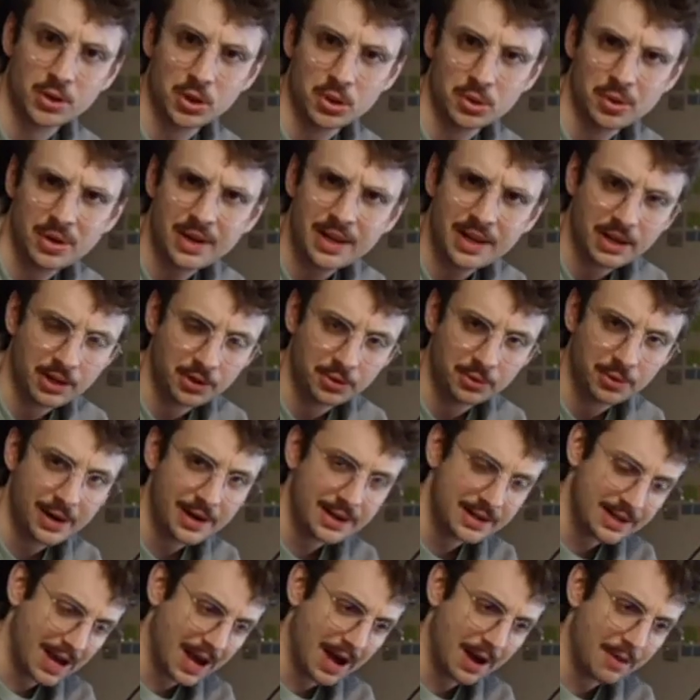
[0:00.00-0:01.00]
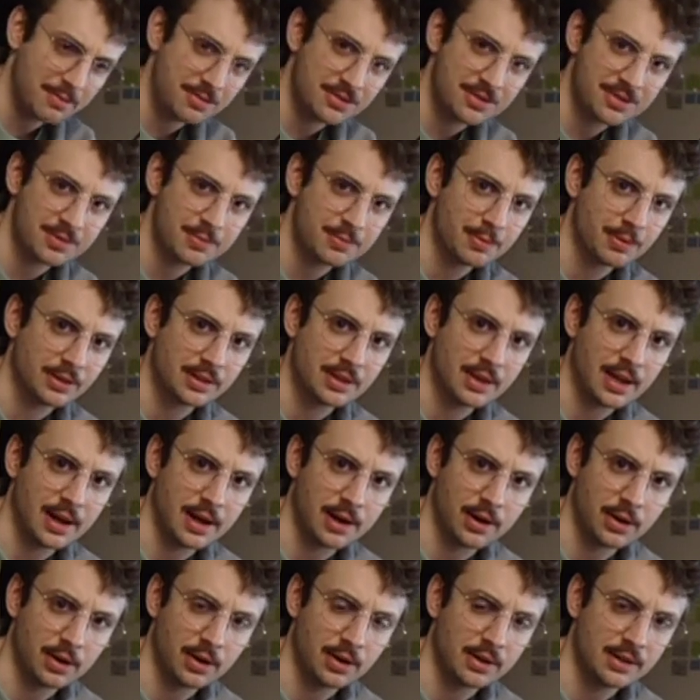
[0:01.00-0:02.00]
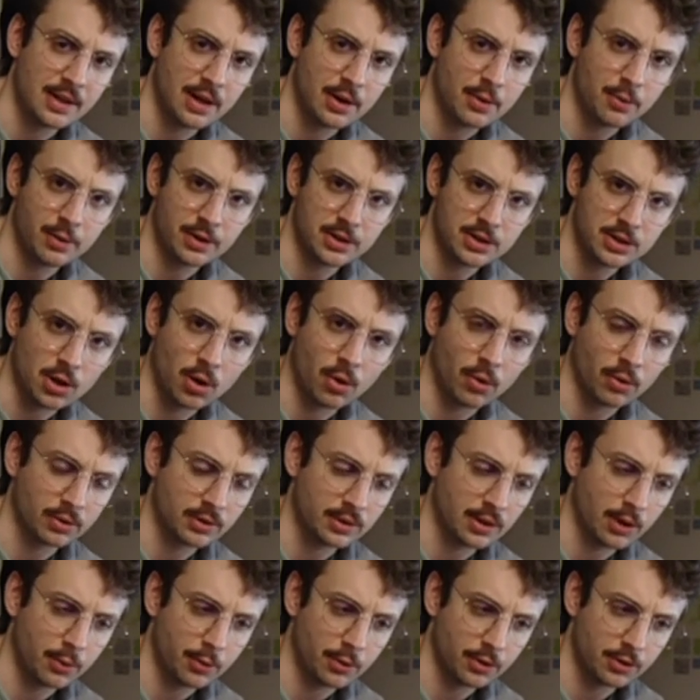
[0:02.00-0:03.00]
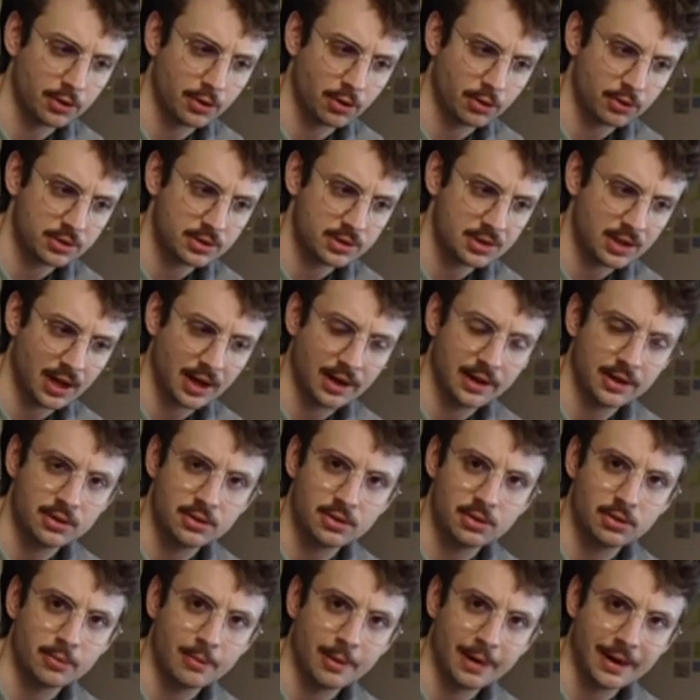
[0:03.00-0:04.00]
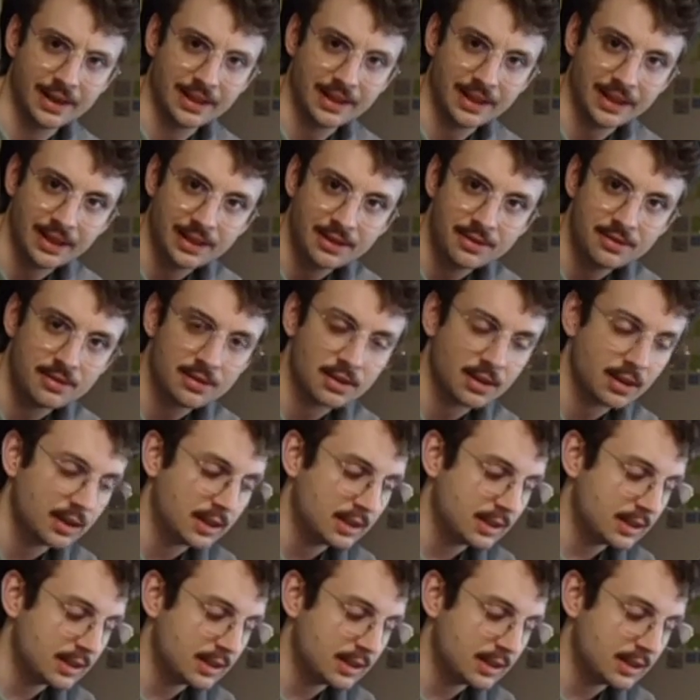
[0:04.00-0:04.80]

really great apps, but they were not tied to my needs,